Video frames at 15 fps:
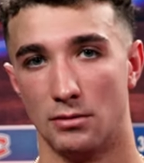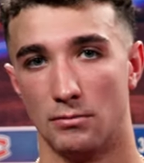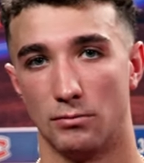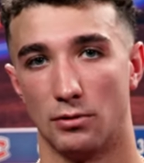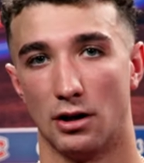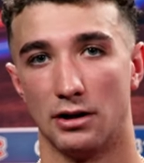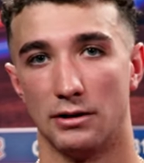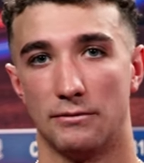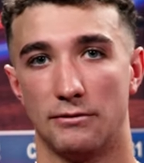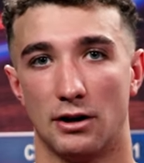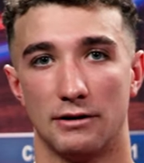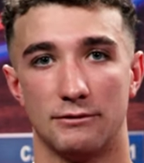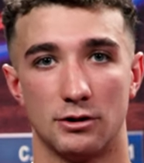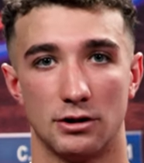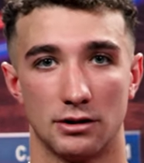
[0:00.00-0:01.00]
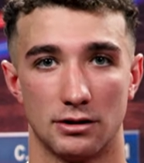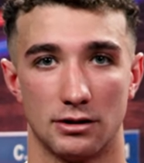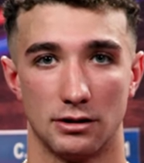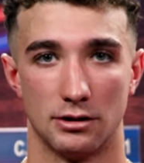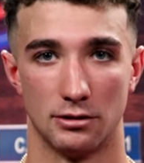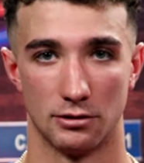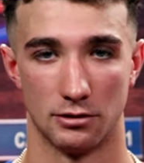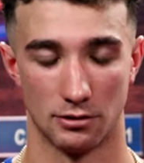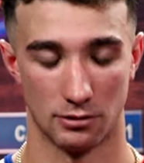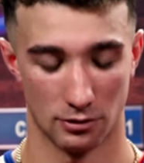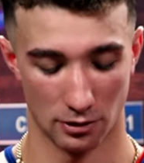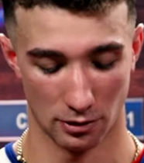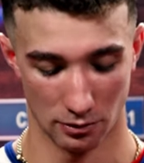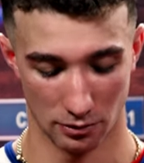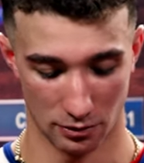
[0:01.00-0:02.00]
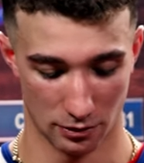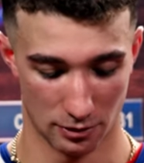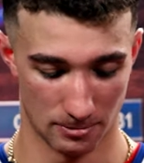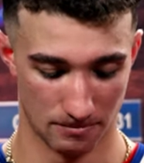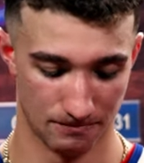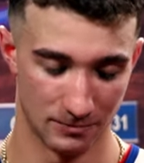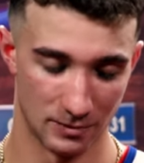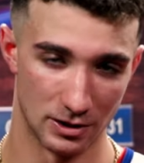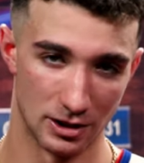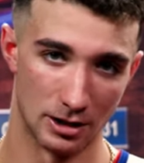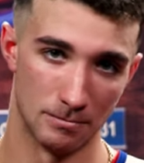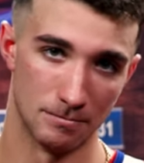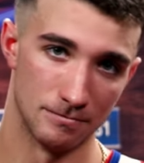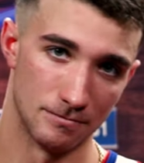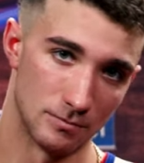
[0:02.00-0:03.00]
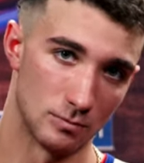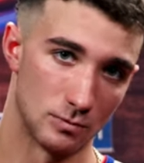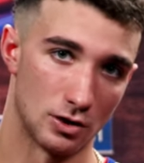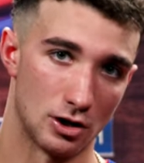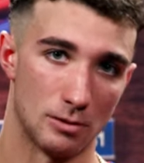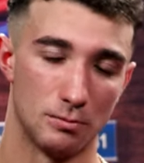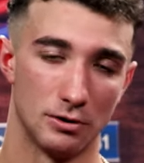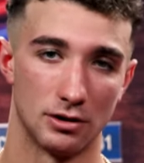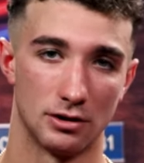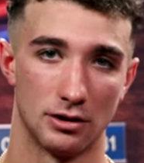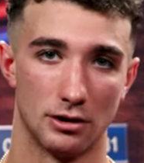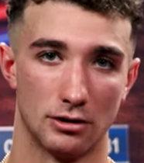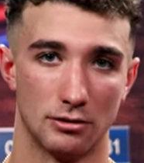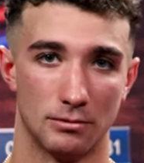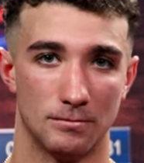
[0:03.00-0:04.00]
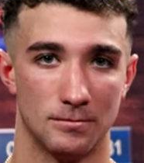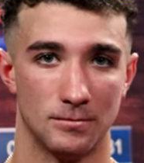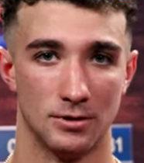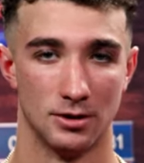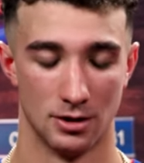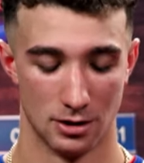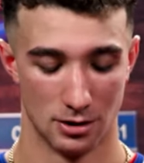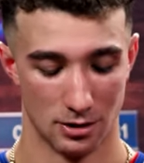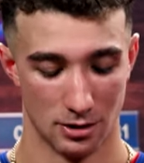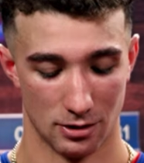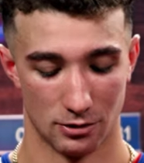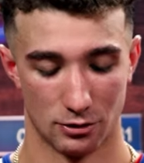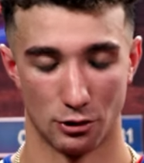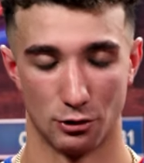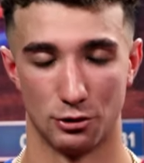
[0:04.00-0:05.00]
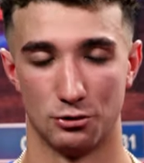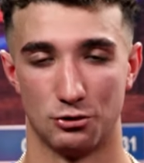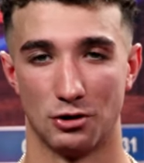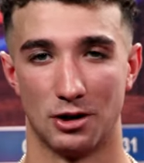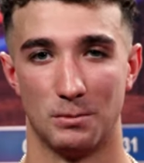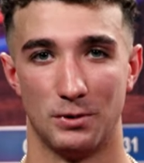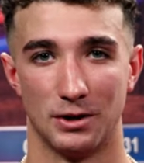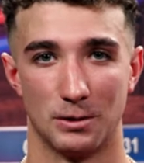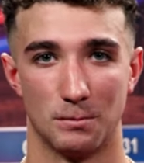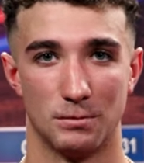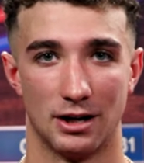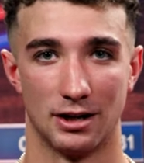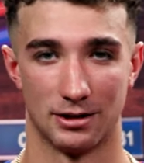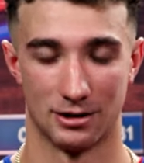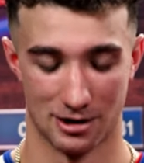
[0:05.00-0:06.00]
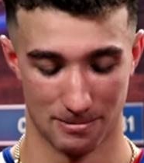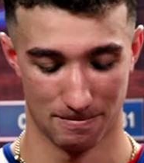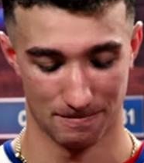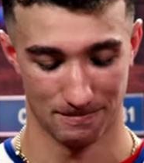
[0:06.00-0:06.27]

probably five, six years or so. So, and then got picked here and started to try to pick it back up.